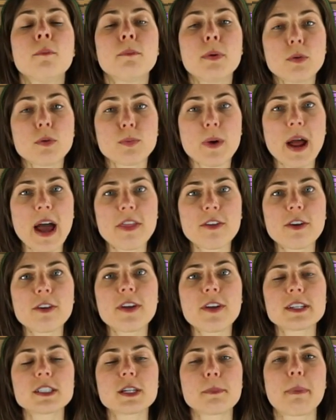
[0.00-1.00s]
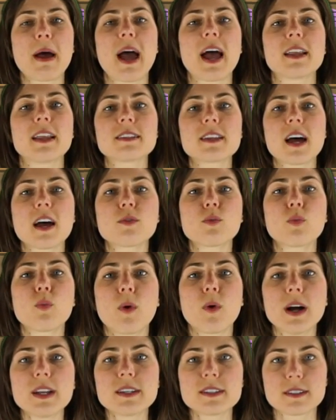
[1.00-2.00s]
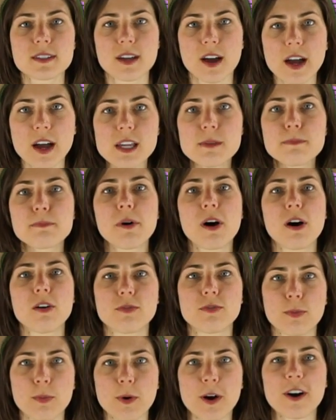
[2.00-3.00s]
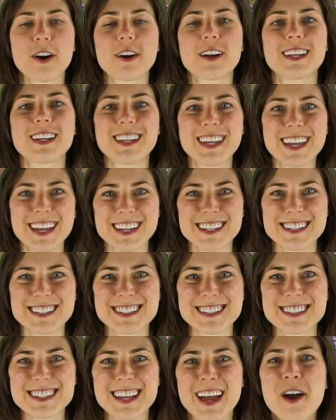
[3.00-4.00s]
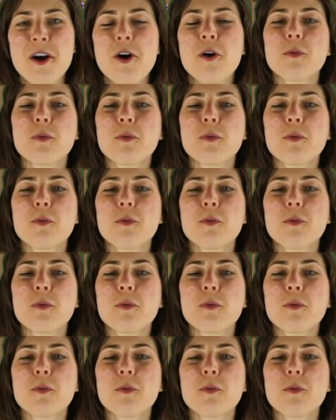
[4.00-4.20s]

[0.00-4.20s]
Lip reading: but rather they depend on what type of word it is.